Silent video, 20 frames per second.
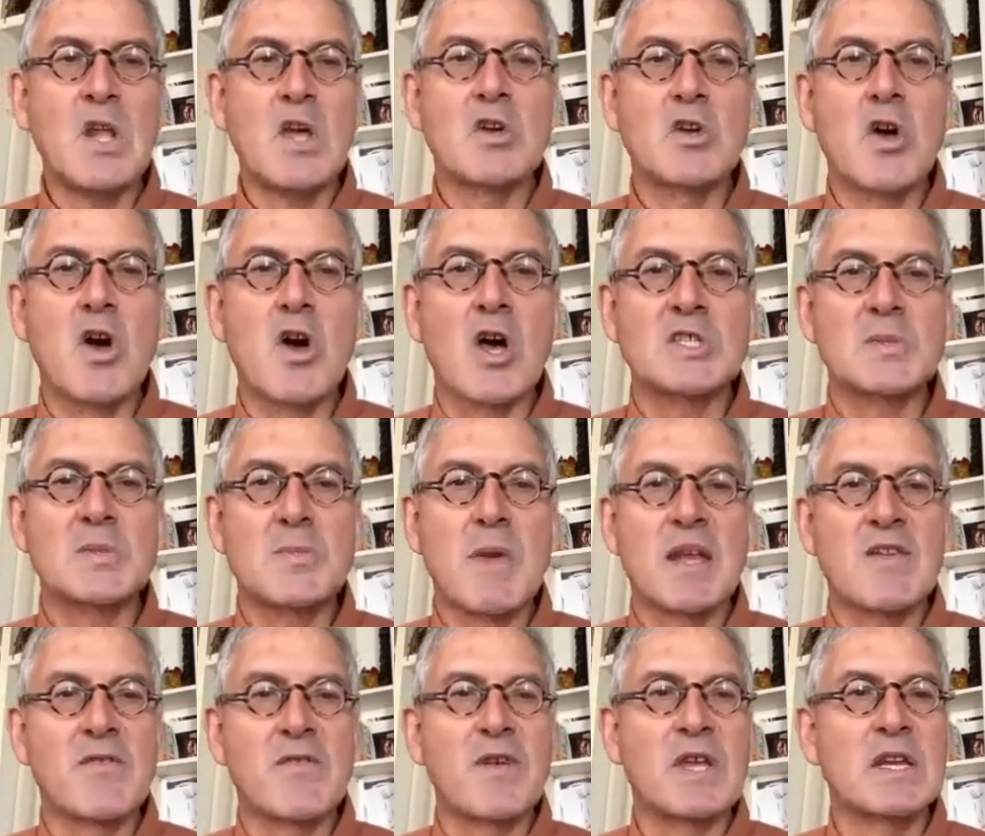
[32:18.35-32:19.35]
A cost
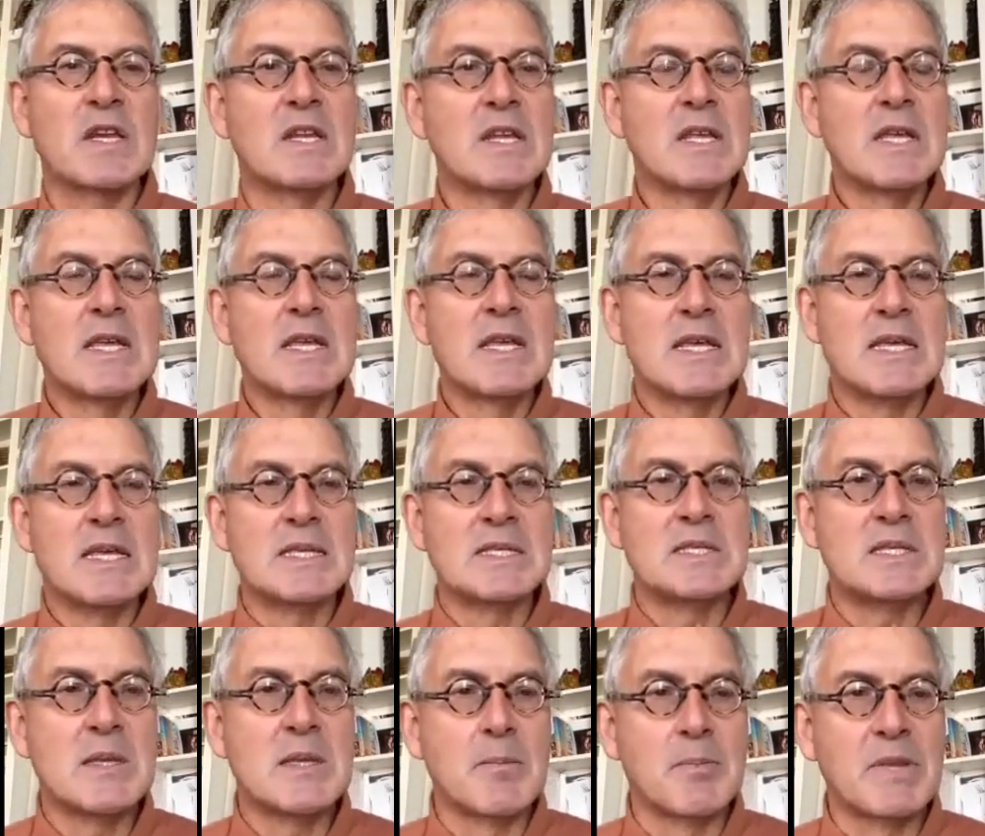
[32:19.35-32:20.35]
benefit is
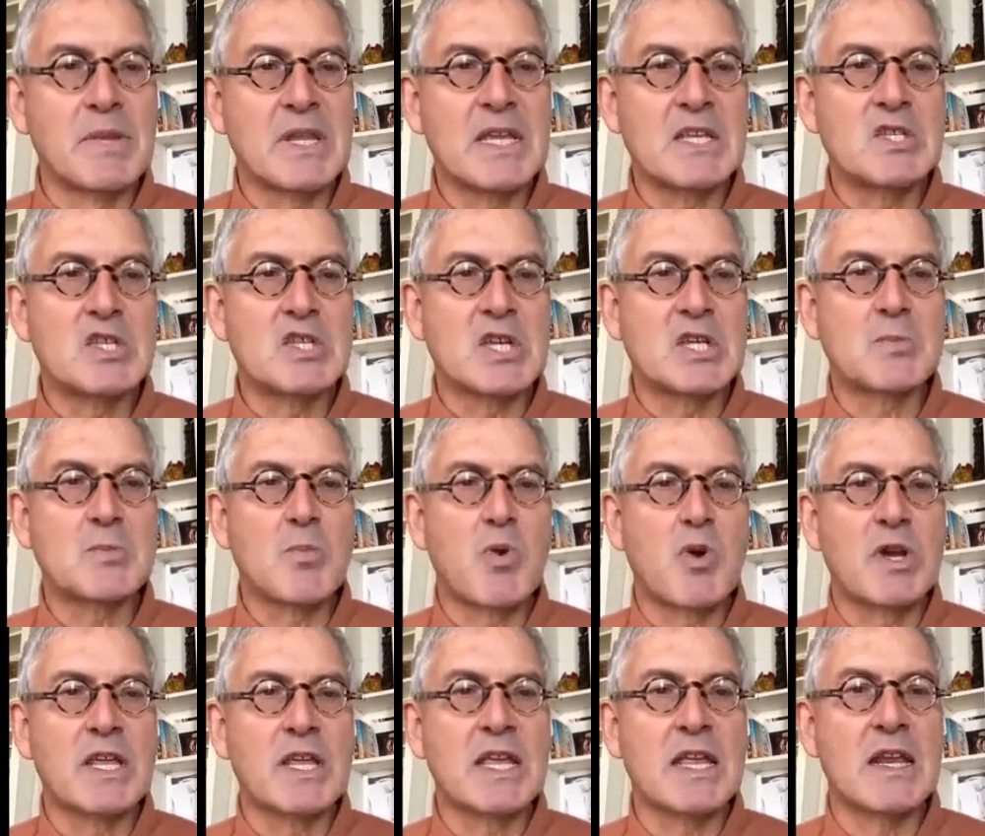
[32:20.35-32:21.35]
simply just
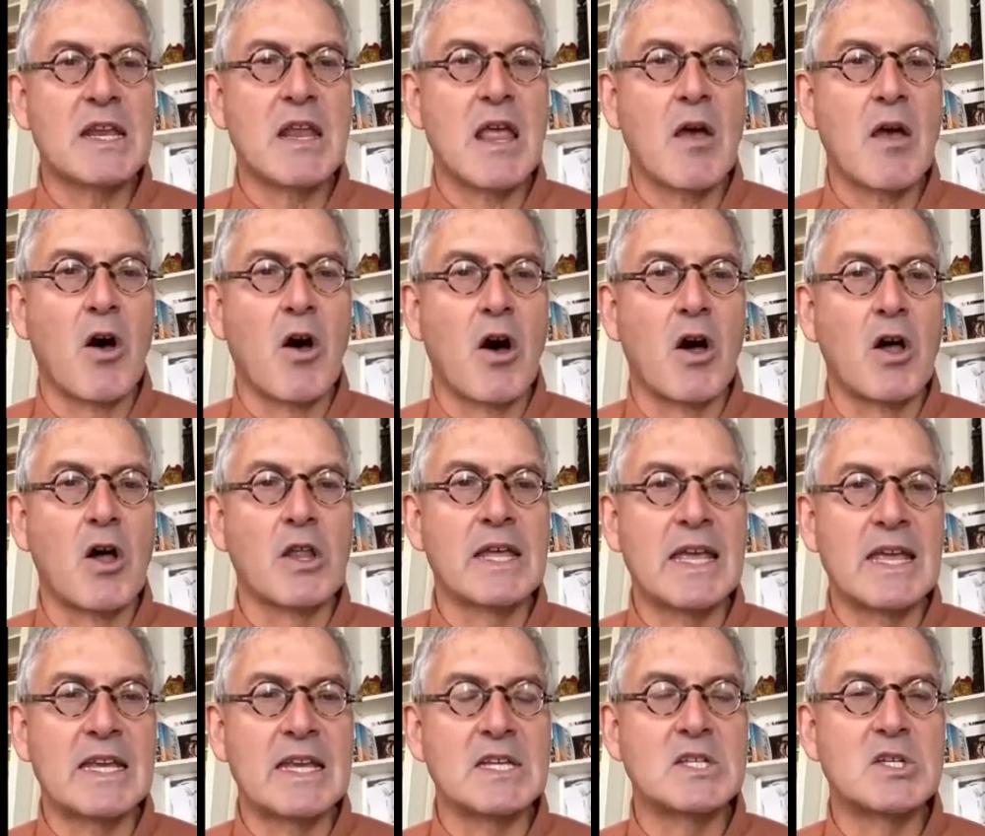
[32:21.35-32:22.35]
putting it all
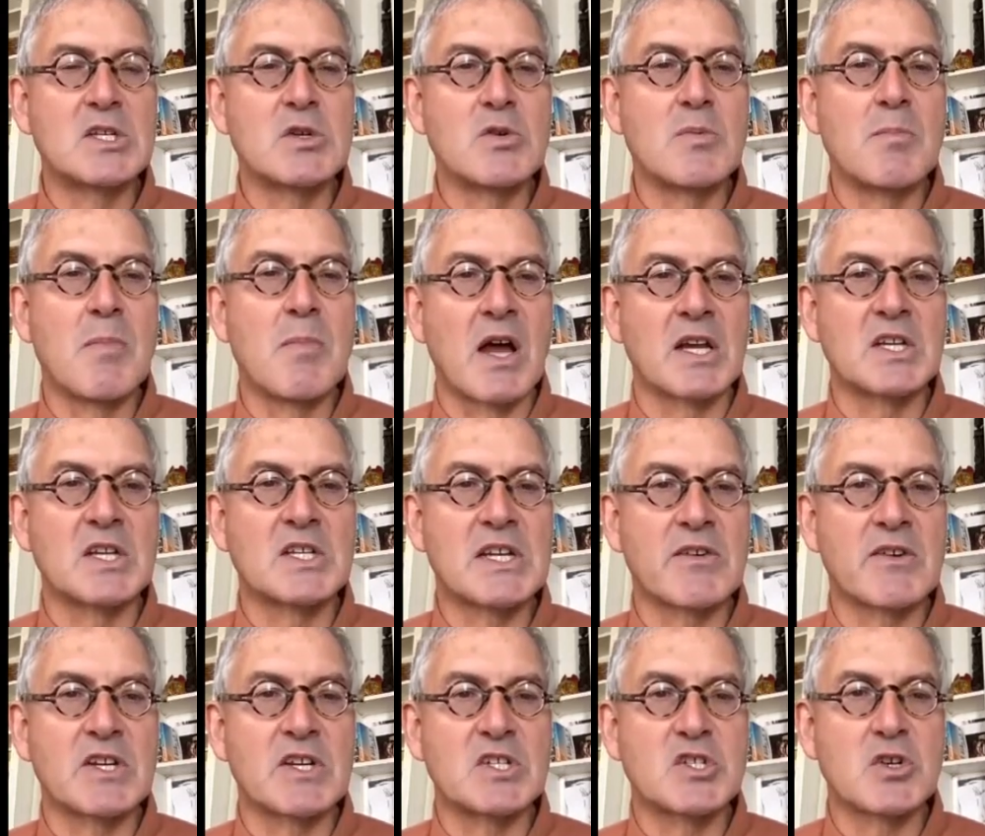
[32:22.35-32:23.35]
into
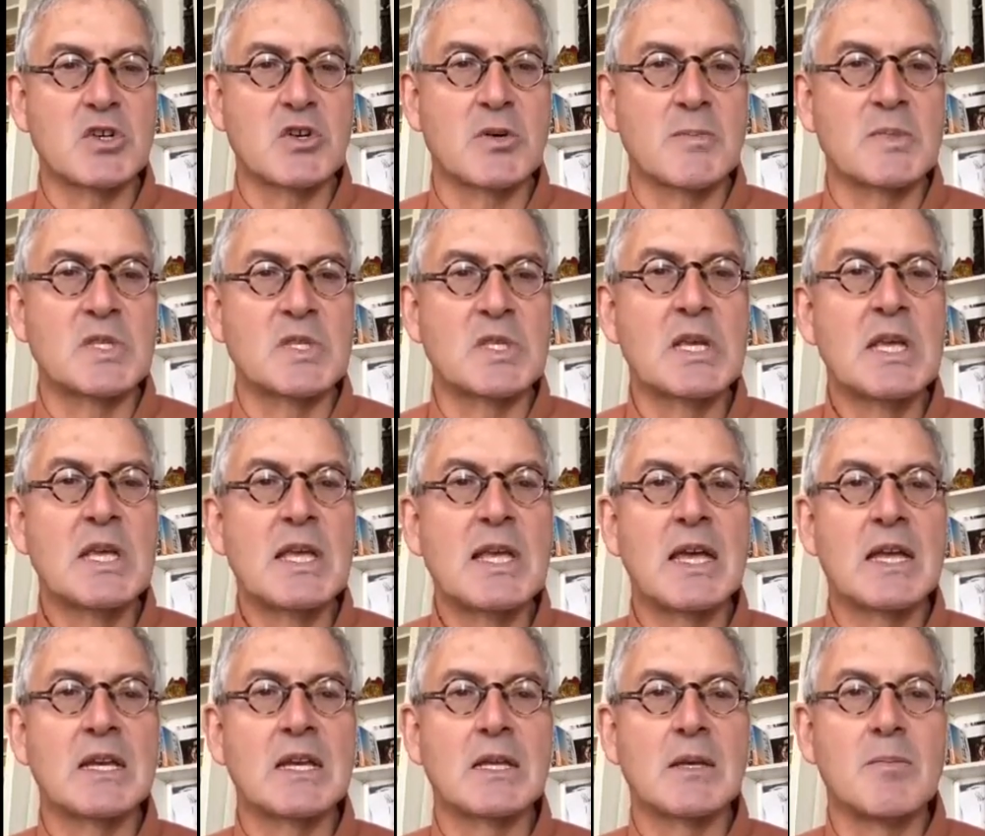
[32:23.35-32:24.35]
monetary terms
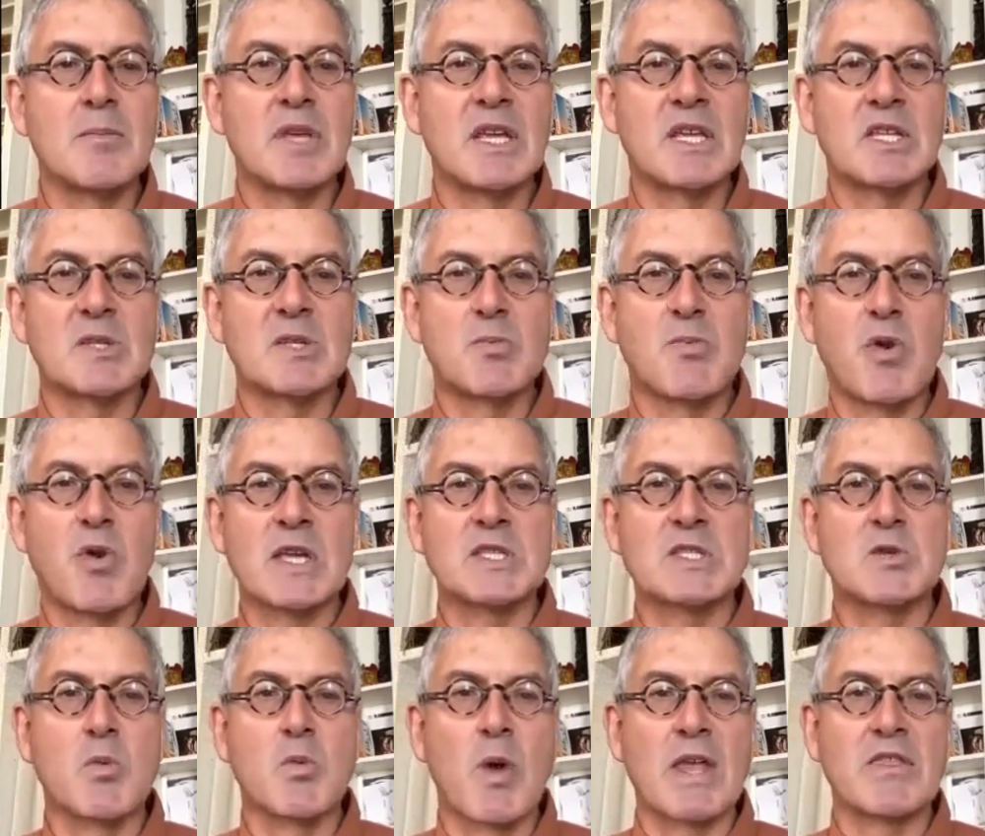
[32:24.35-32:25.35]
and can be
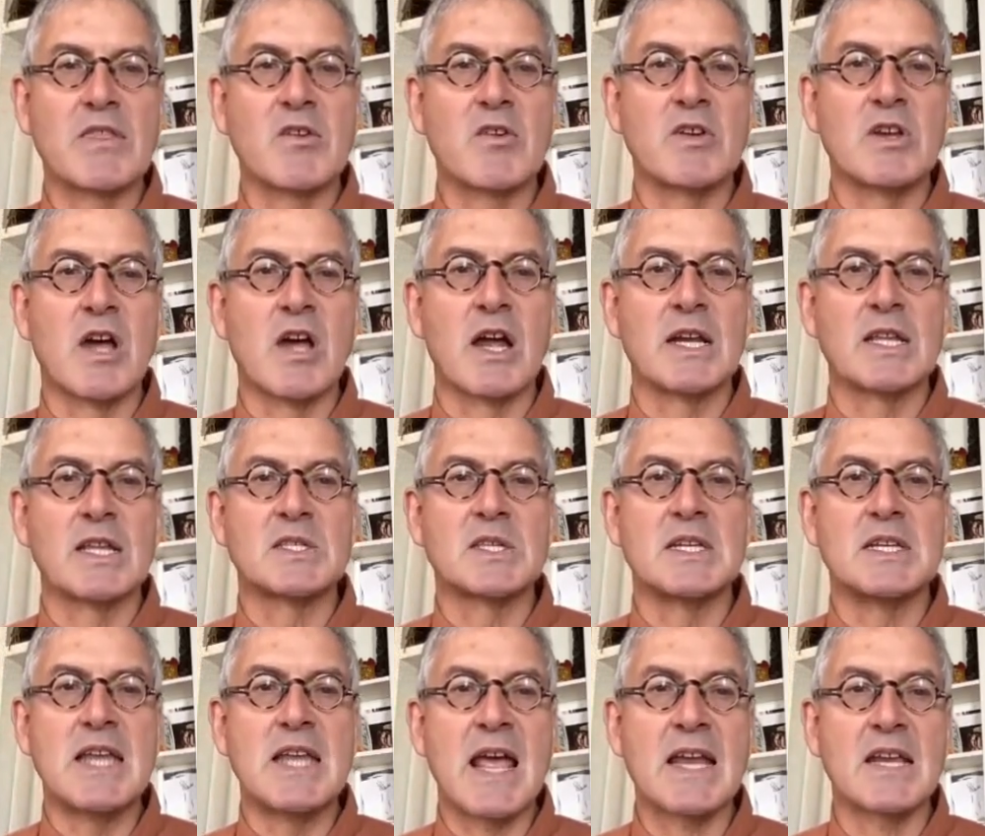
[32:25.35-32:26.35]
expressed whether or not it's
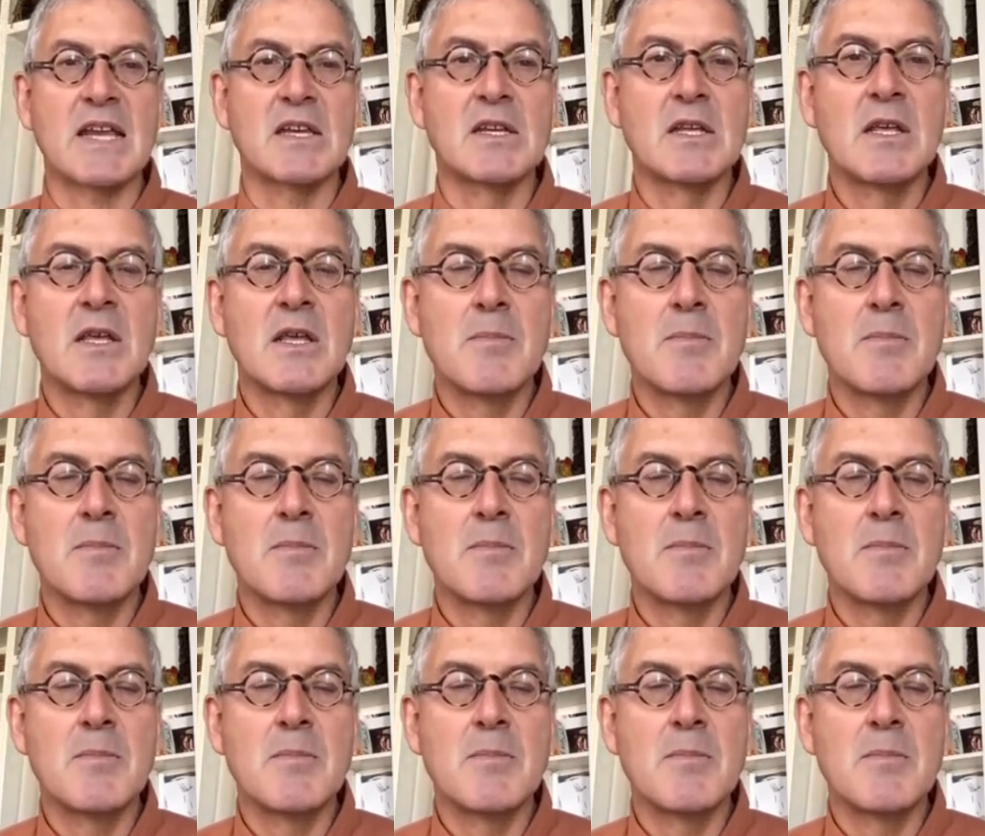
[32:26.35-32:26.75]
a net